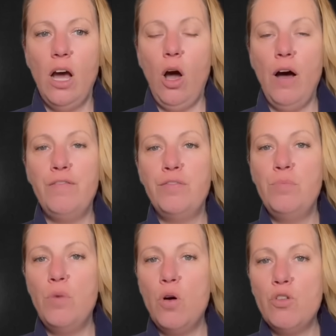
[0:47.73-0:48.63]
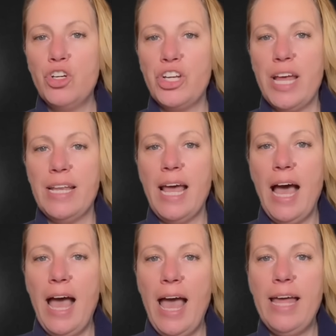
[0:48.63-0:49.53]
of motion
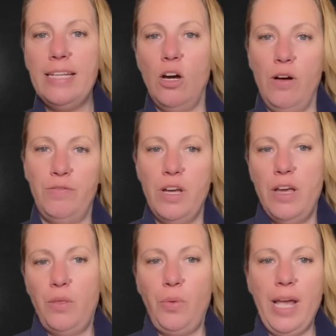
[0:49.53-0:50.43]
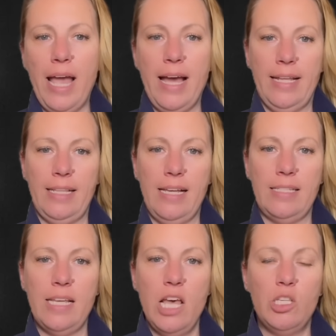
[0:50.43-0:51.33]
ahead of 3i
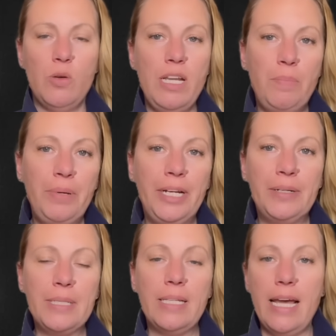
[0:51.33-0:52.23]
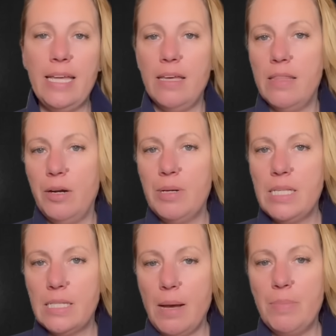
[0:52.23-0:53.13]
Atlas. So it appears like there is
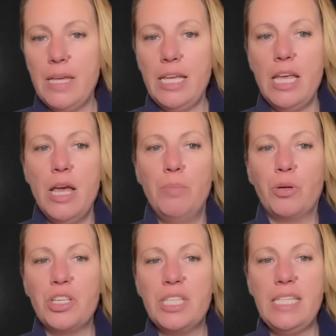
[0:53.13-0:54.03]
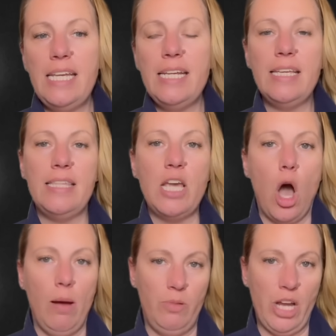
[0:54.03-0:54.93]
something preceding the
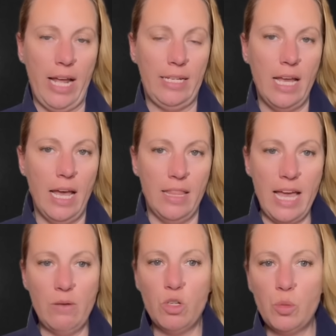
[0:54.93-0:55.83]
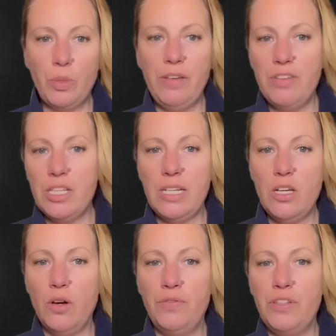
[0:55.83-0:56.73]
object that was previously
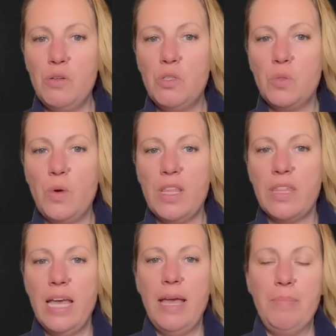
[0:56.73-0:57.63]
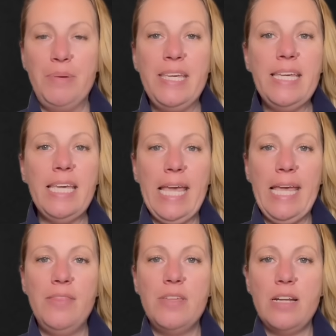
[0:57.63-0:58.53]
confused with being
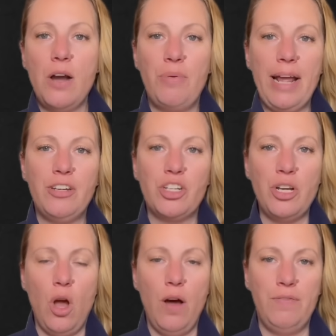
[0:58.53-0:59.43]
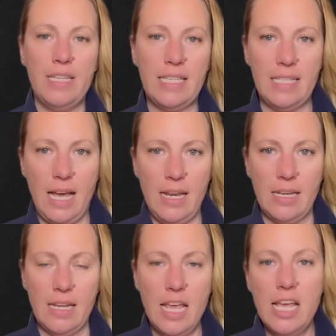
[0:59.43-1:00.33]
in the direction of the
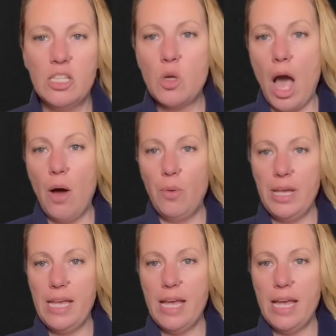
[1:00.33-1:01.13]
sun. So are we